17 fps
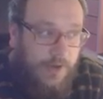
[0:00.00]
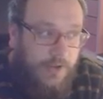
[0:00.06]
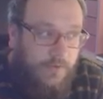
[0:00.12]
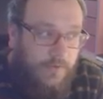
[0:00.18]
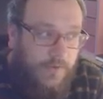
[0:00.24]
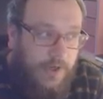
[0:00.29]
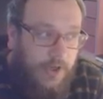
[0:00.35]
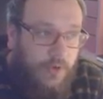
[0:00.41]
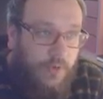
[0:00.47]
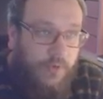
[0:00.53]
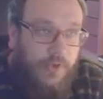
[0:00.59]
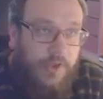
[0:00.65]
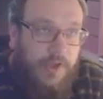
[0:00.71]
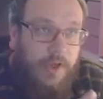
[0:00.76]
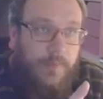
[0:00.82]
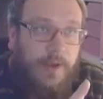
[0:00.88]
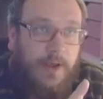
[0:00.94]
And the really cool
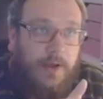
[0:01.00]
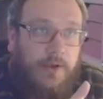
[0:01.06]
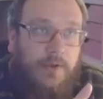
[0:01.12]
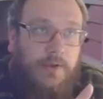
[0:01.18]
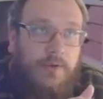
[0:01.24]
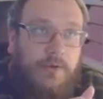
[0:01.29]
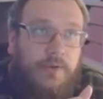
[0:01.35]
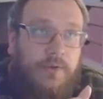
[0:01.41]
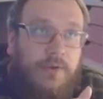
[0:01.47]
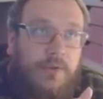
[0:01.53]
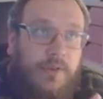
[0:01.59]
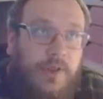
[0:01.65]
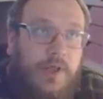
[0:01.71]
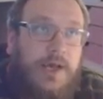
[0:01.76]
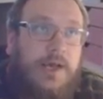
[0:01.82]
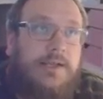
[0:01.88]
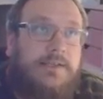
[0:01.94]
thing about
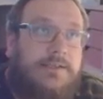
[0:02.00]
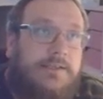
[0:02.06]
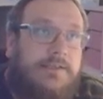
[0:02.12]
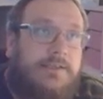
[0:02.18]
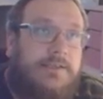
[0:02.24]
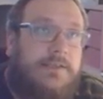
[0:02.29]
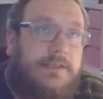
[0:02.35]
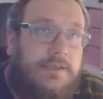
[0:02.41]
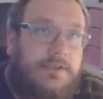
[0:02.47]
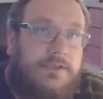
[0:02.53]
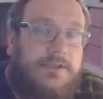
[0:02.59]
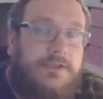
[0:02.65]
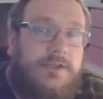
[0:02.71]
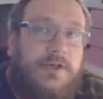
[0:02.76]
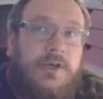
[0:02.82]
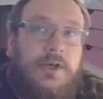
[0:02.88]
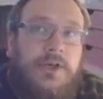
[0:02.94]
that is that
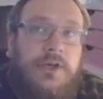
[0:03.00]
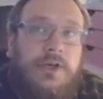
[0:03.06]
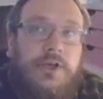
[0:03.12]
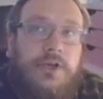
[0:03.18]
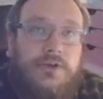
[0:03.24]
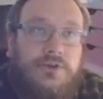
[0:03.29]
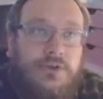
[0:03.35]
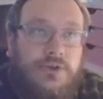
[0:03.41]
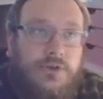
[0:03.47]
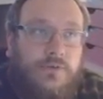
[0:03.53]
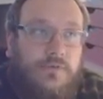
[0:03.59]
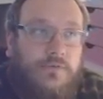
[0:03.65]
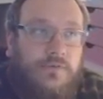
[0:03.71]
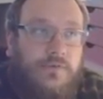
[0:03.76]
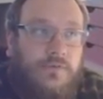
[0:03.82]
you sort of,